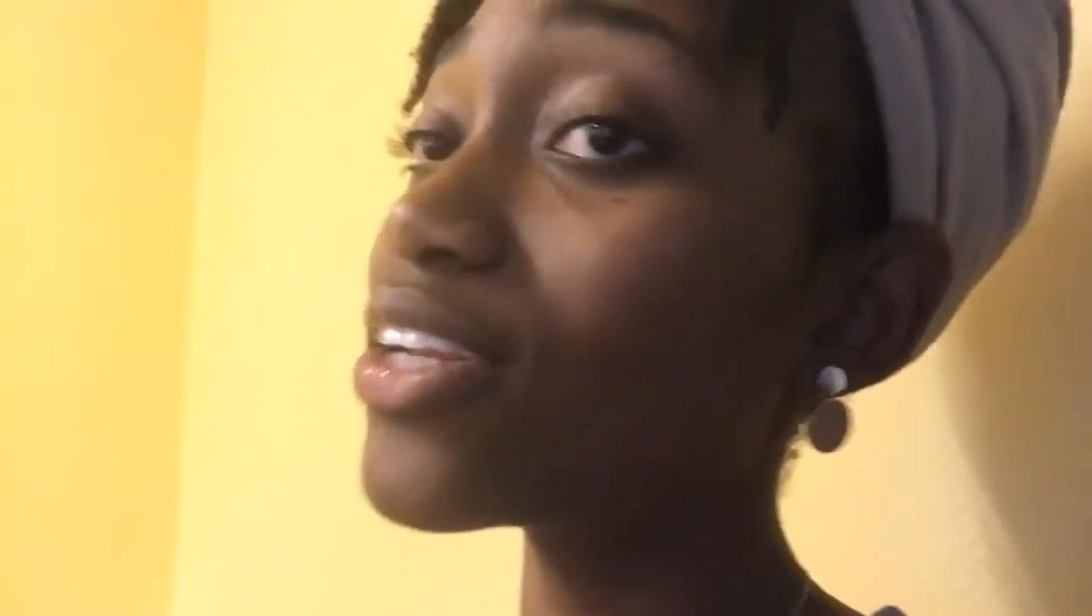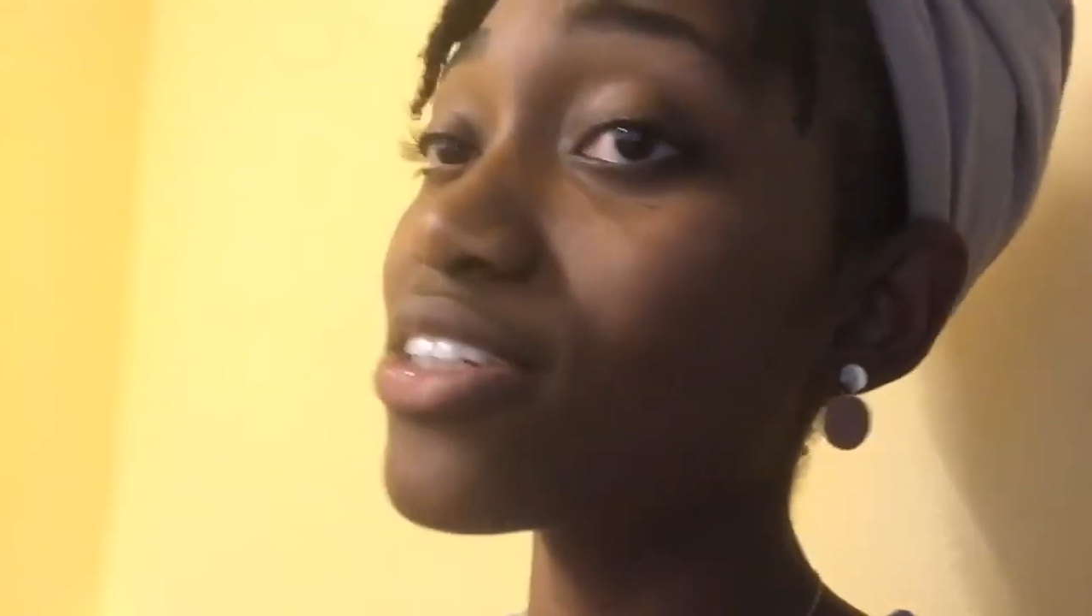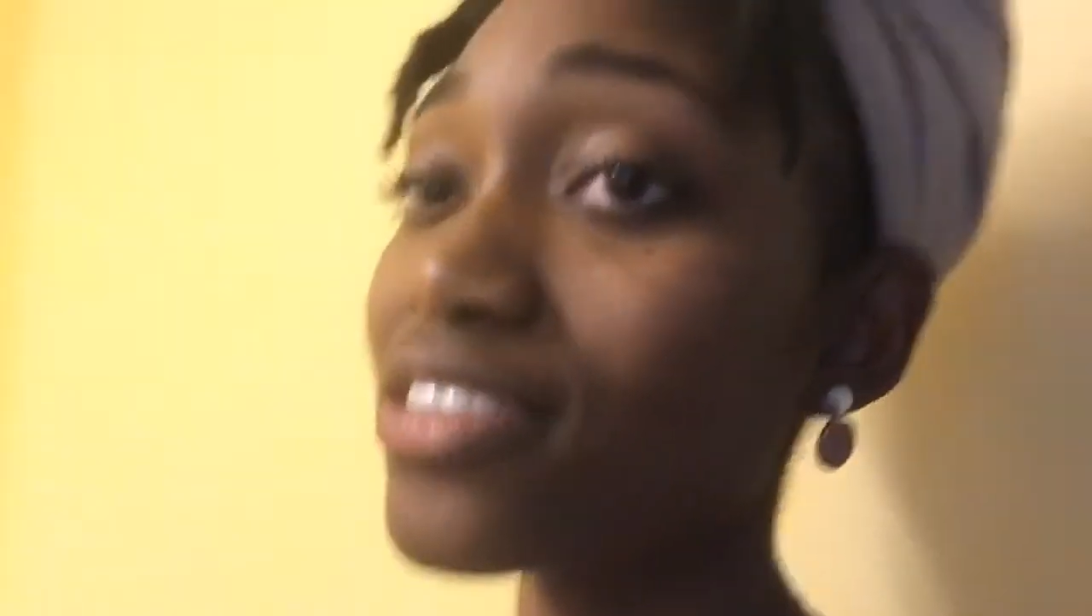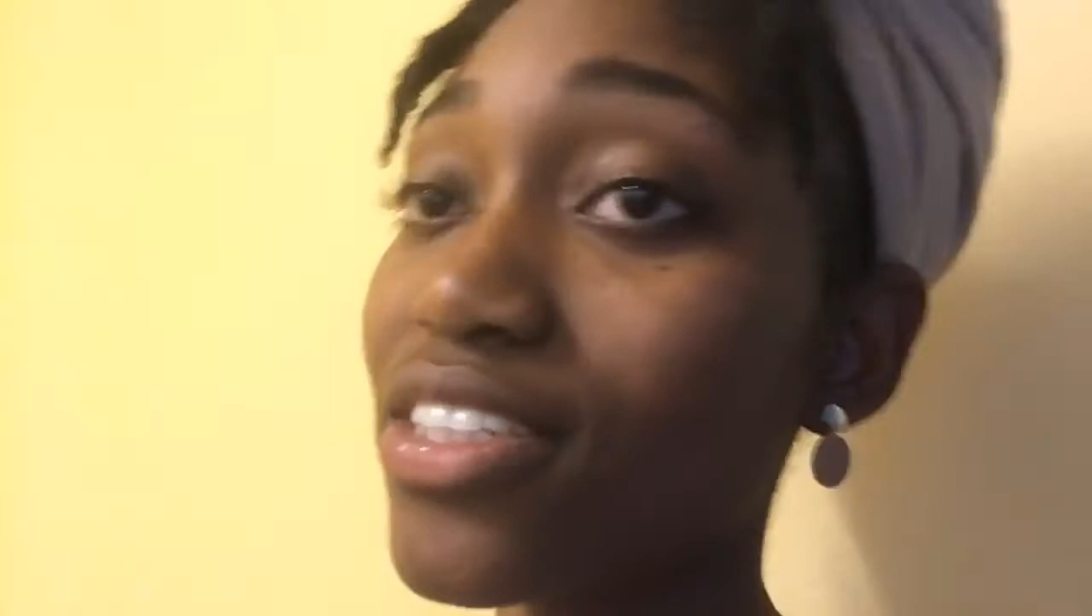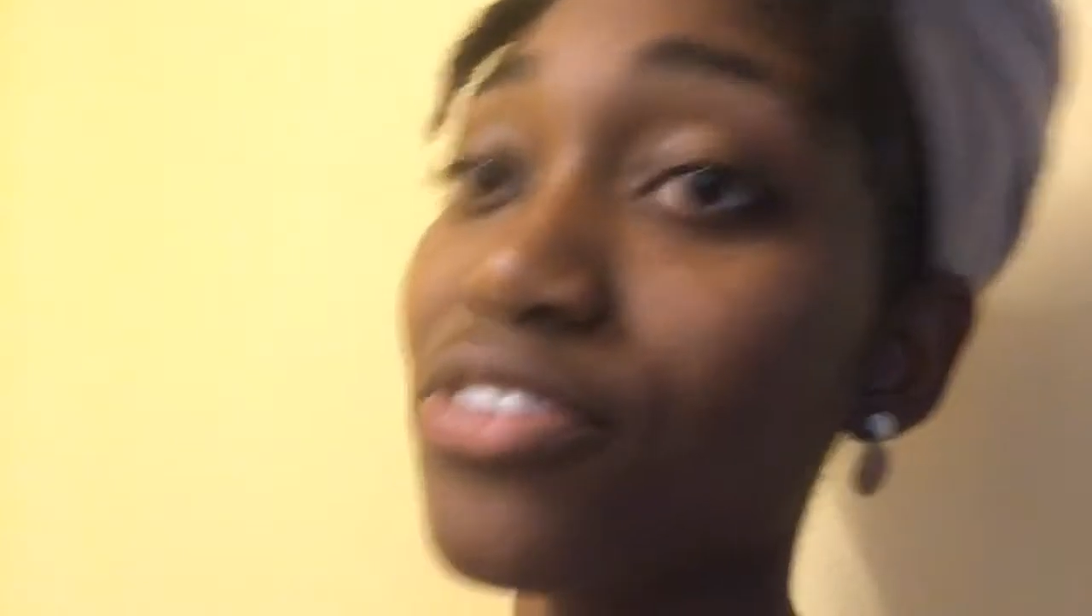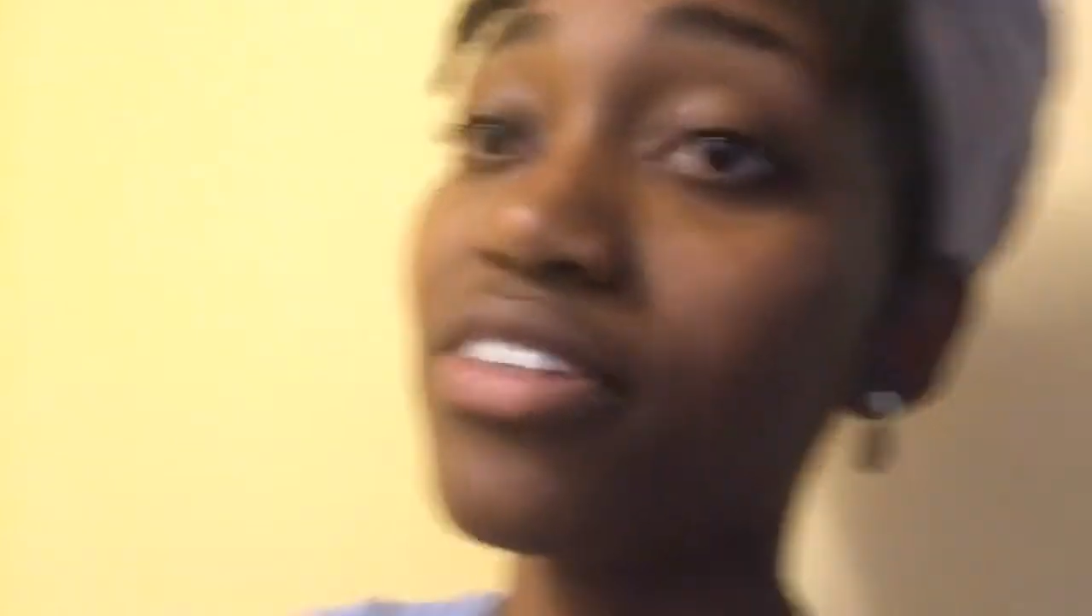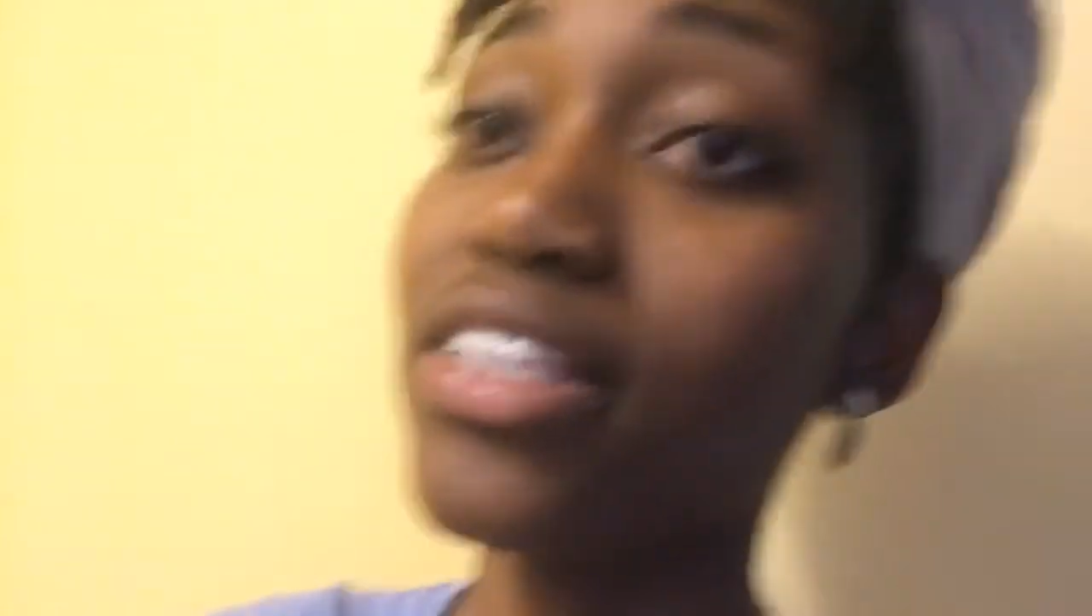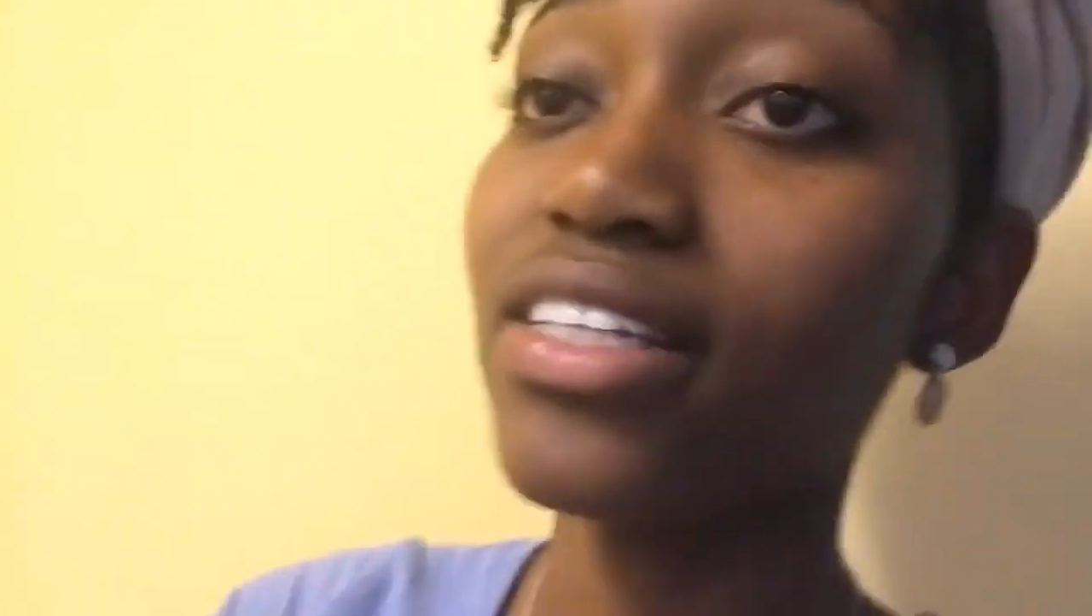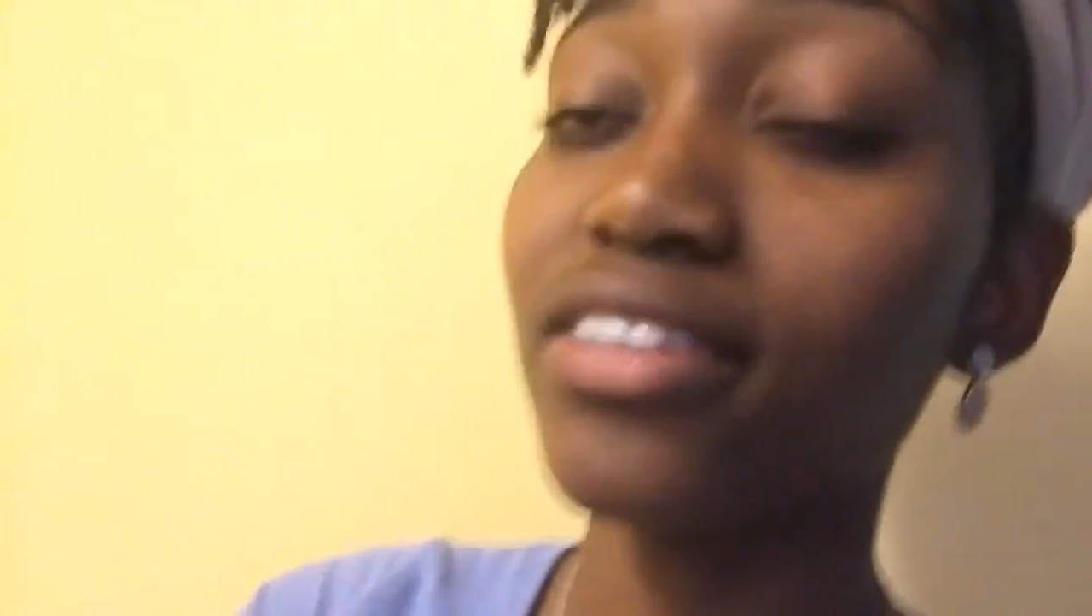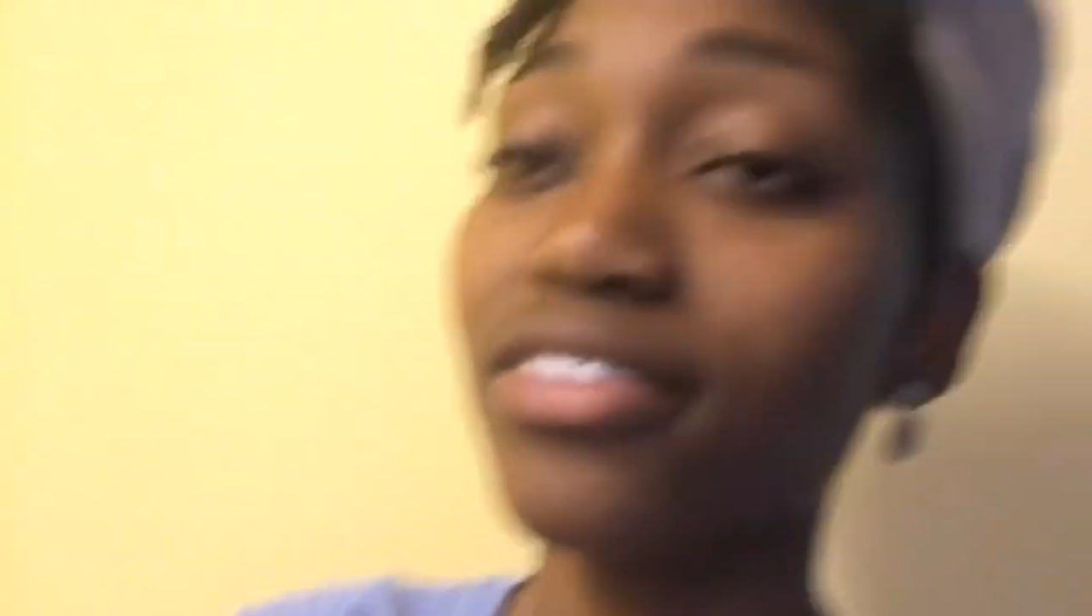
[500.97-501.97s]
nothing
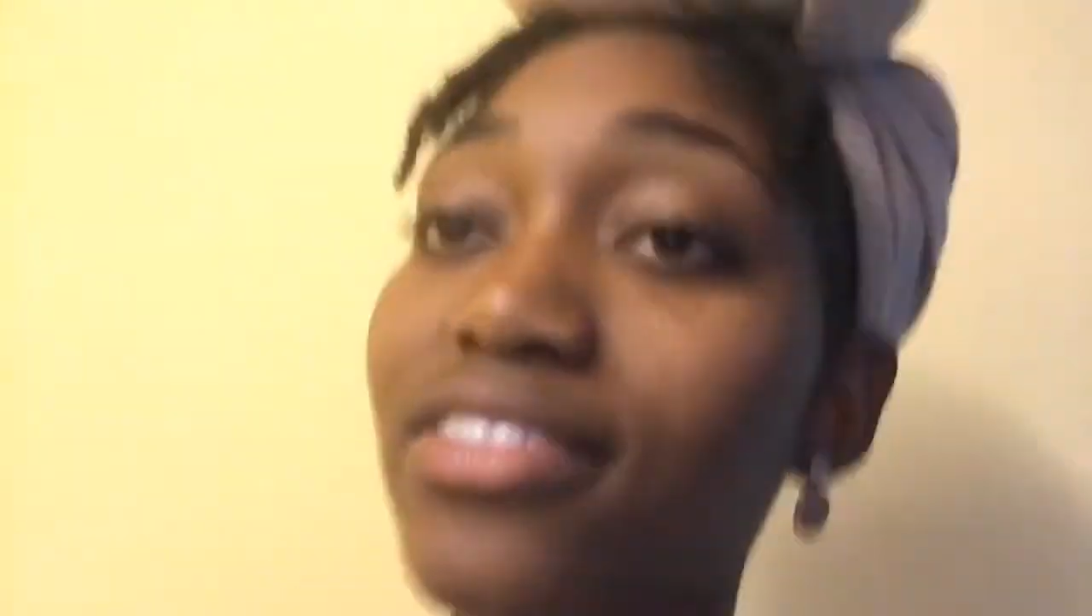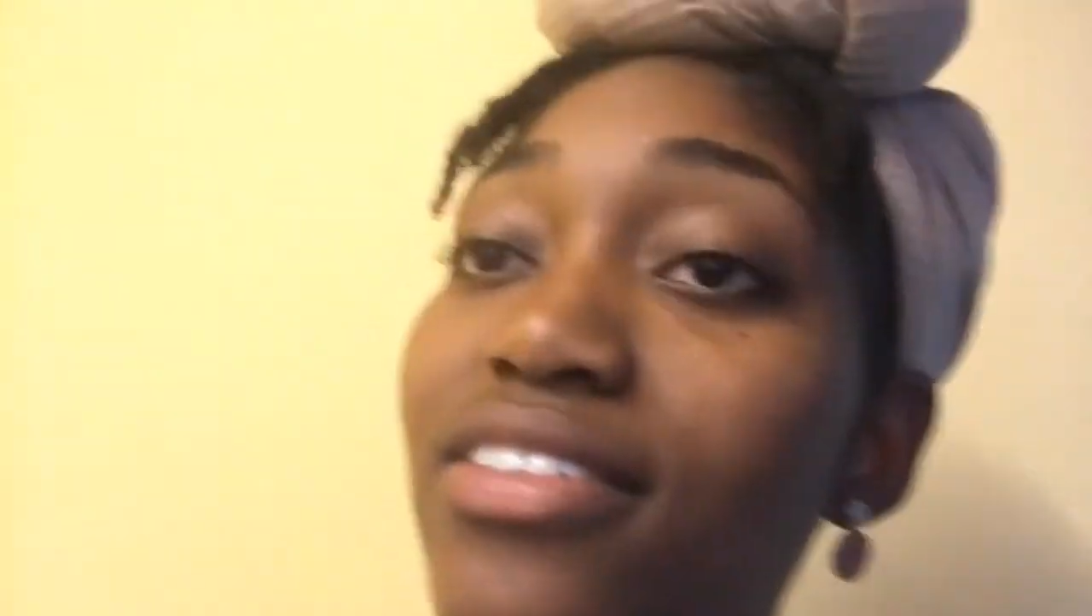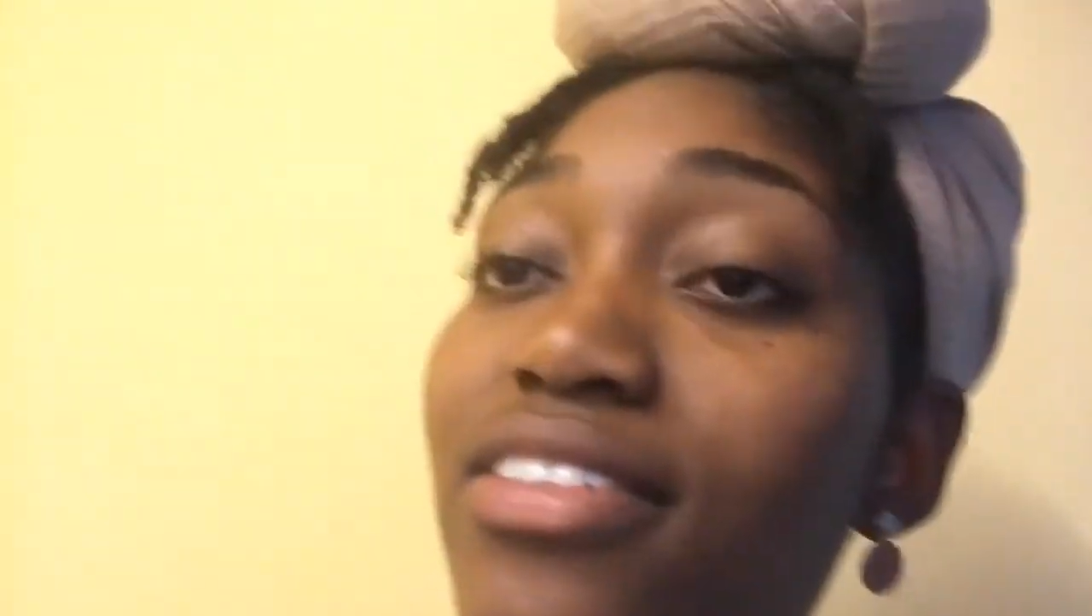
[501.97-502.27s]
really.